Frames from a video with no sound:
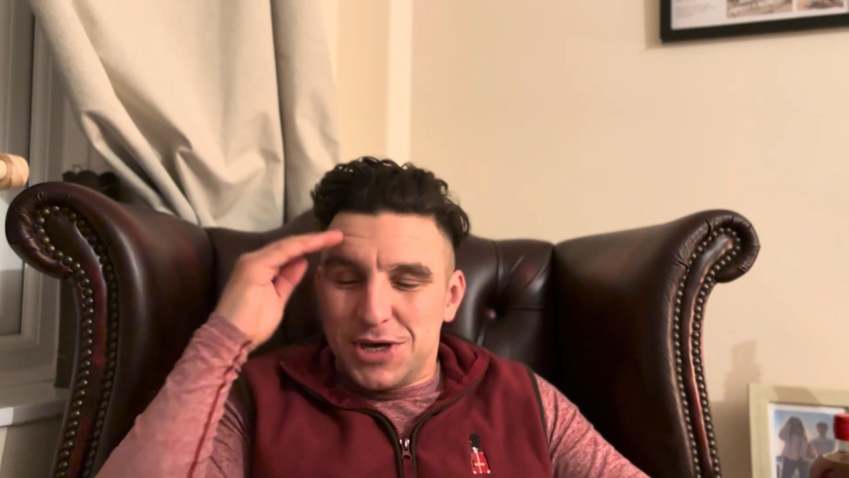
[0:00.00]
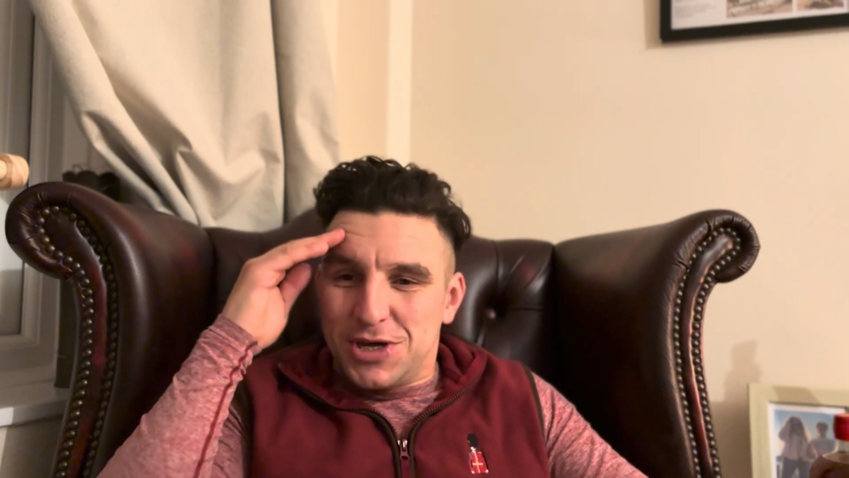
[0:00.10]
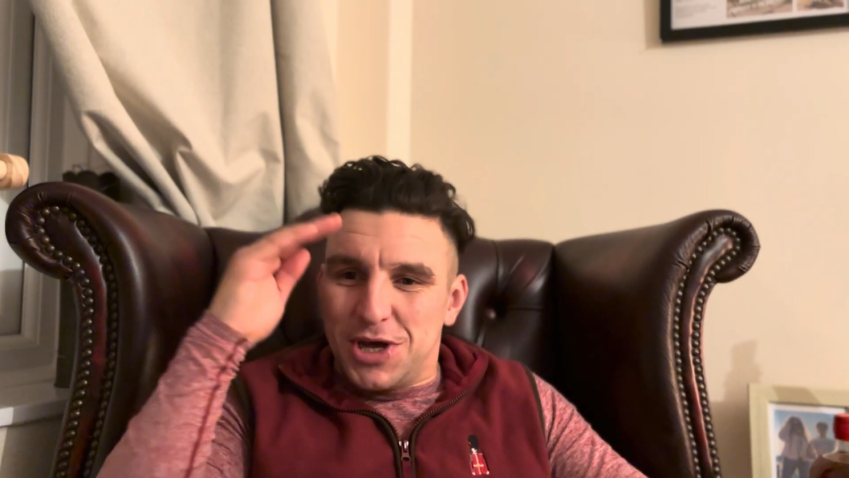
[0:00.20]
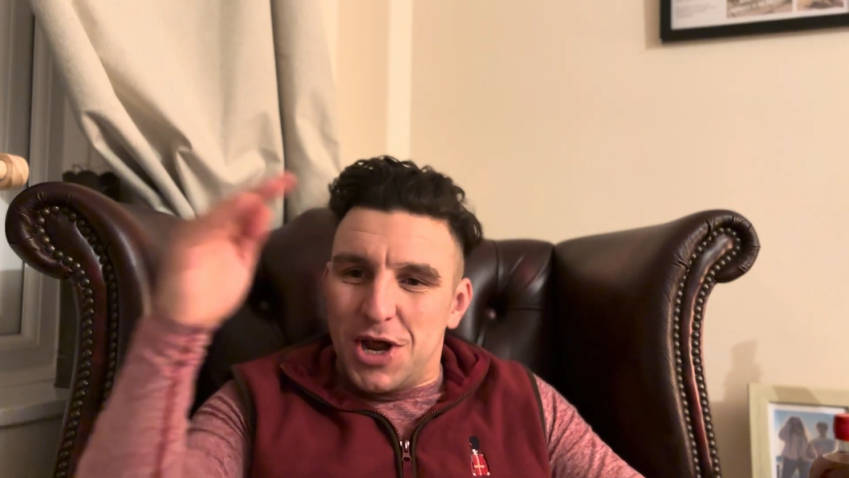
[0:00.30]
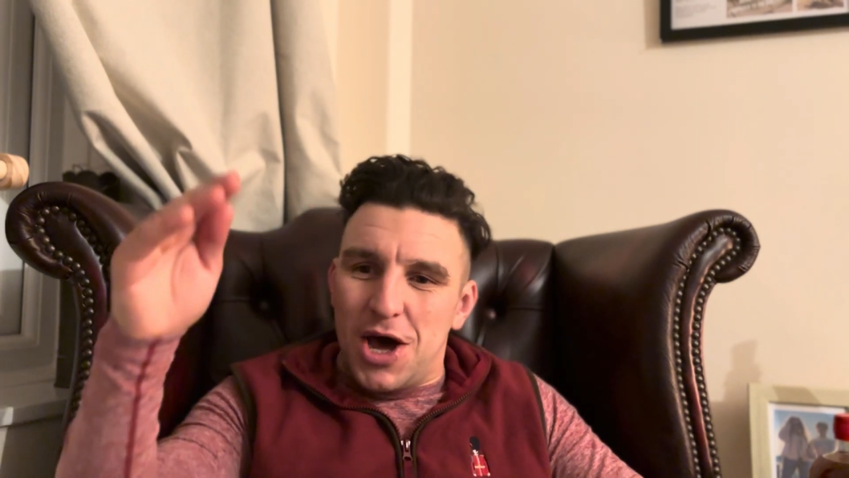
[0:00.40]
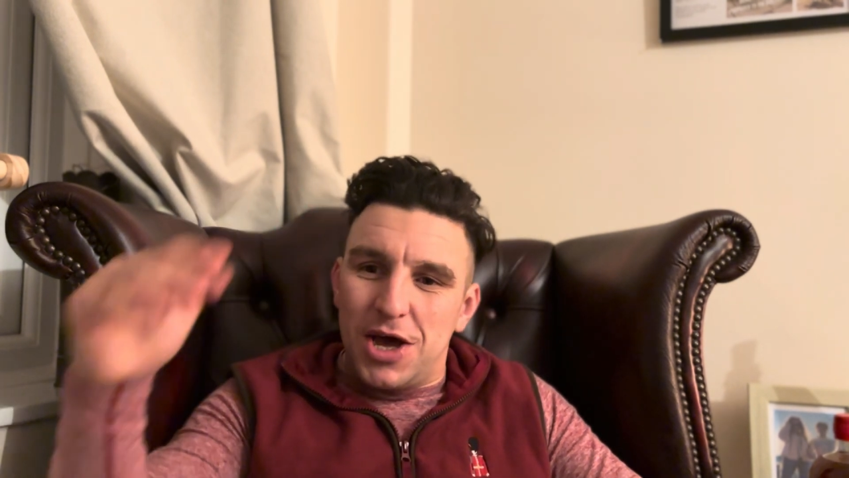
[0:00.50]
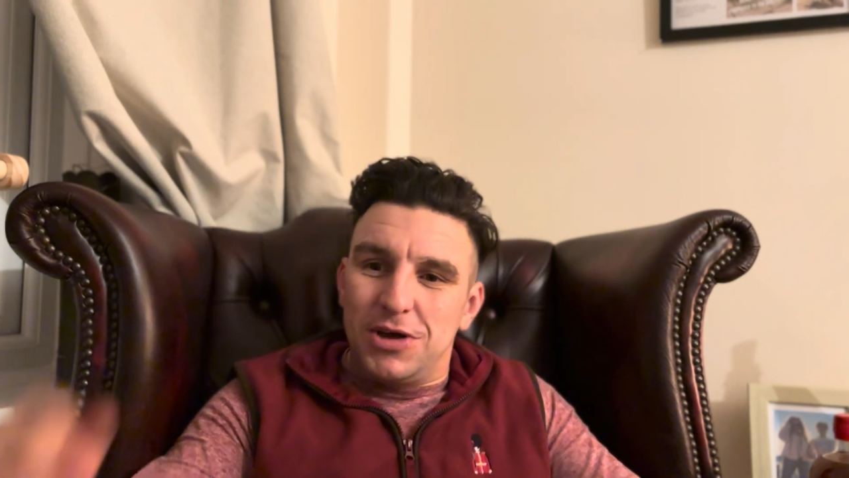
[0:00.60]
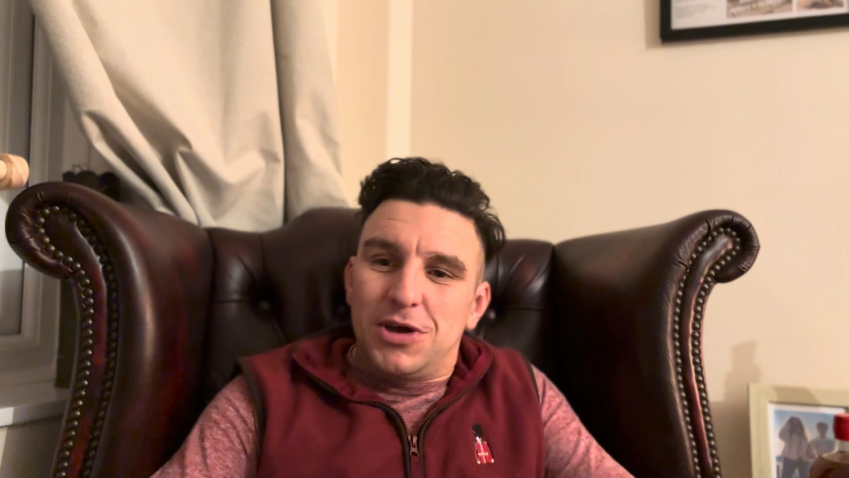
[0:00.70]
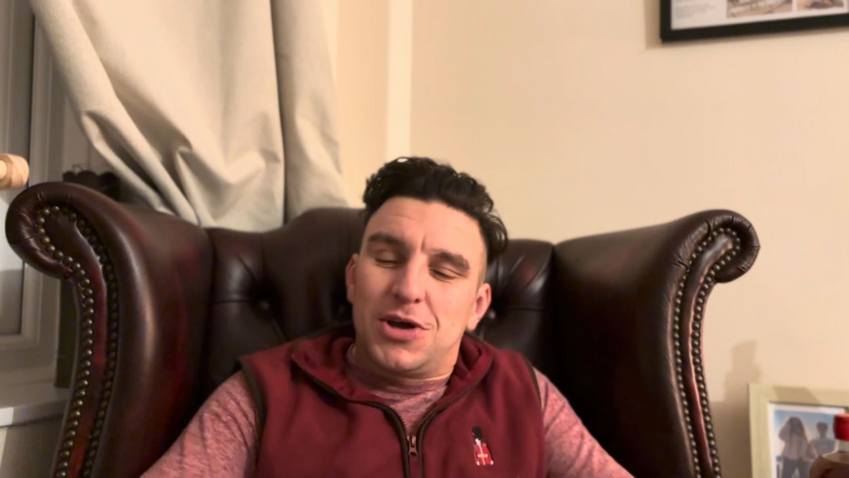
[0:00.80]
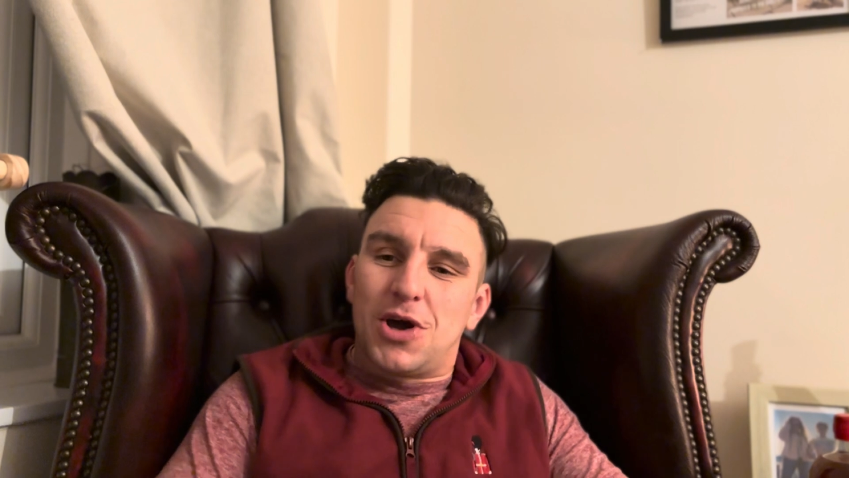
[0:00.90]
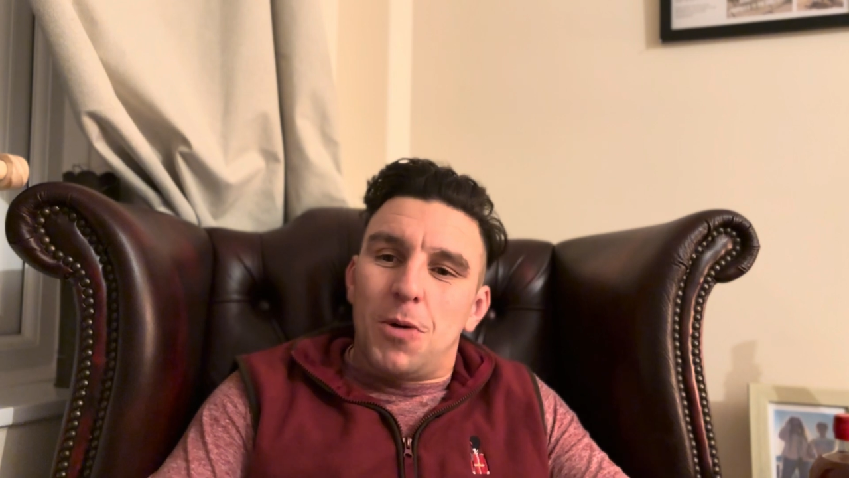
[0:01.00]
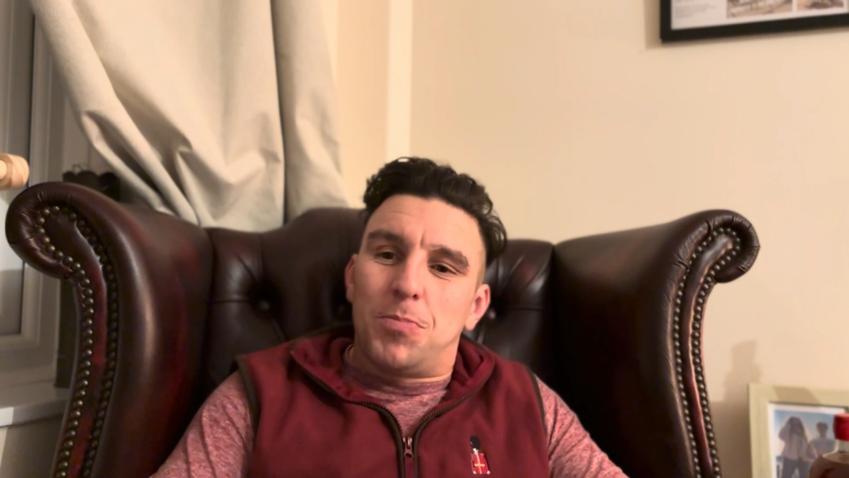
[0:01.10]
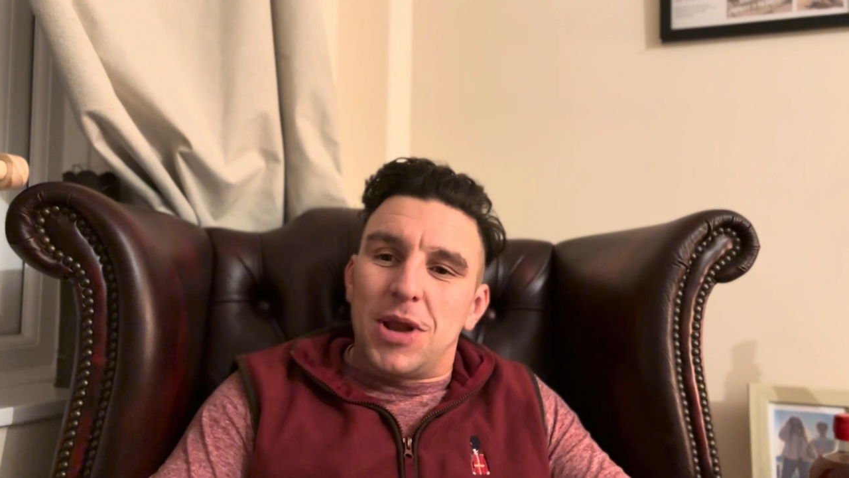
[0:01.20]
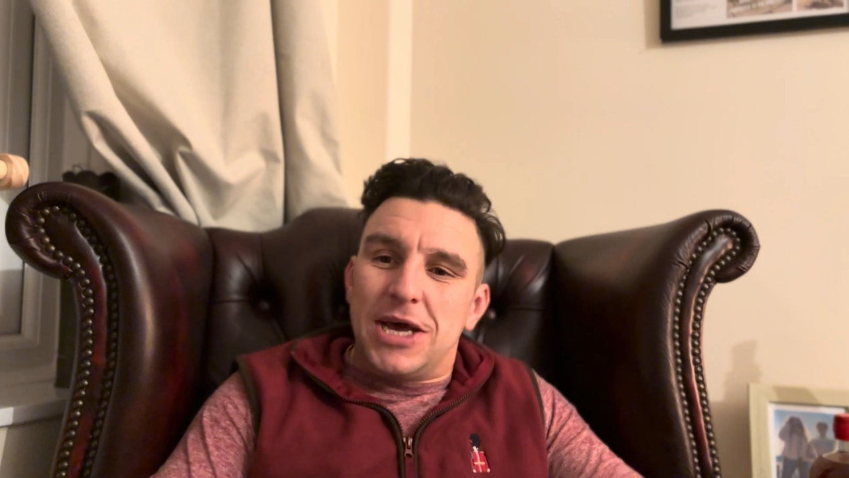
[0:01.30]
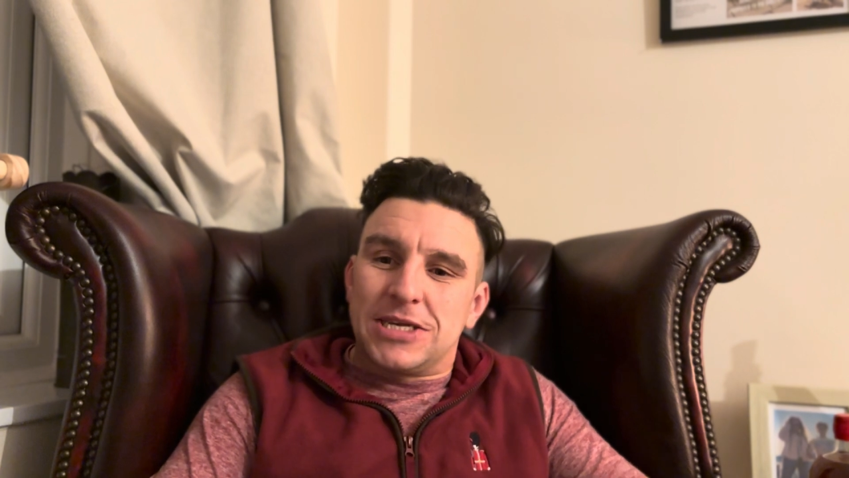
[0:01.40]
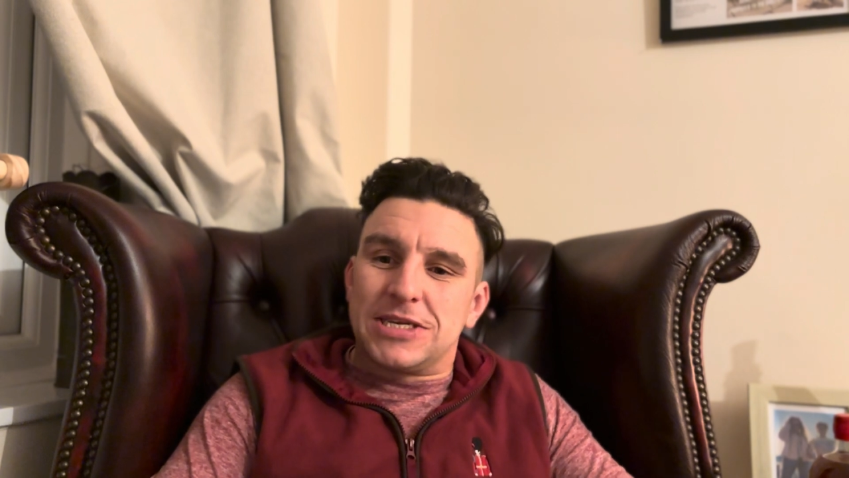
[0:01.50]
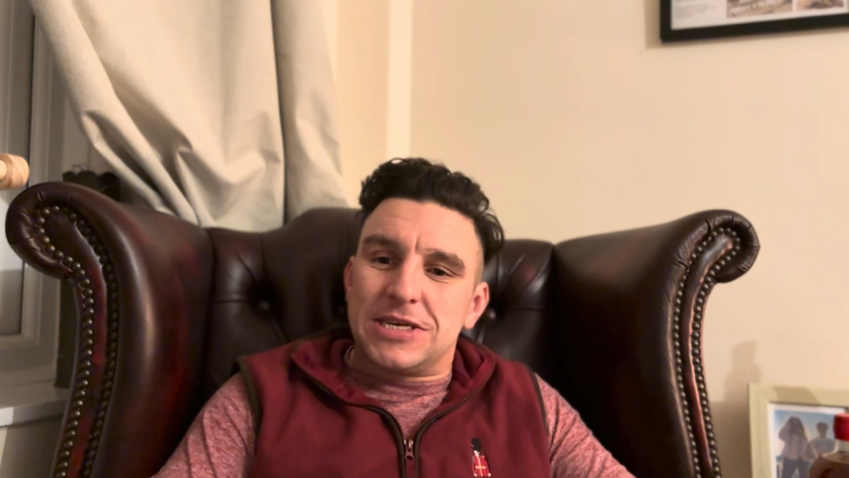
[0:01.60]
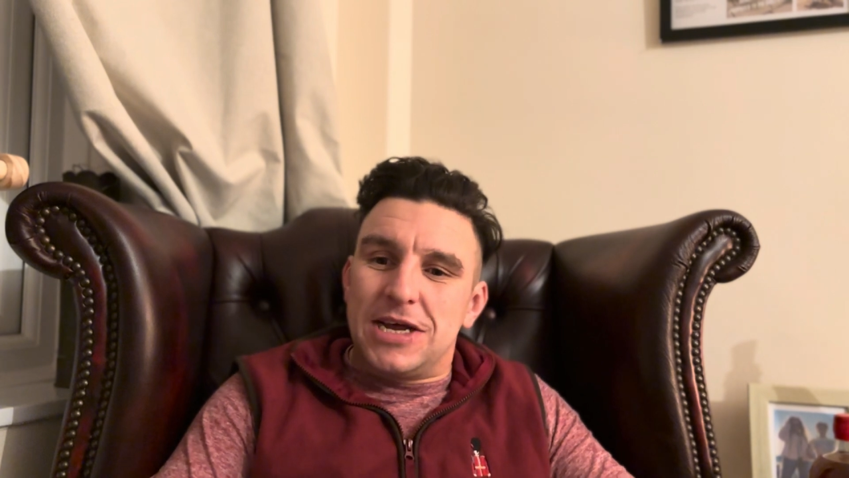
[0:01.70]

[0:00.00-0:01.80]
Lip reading: night, God bless,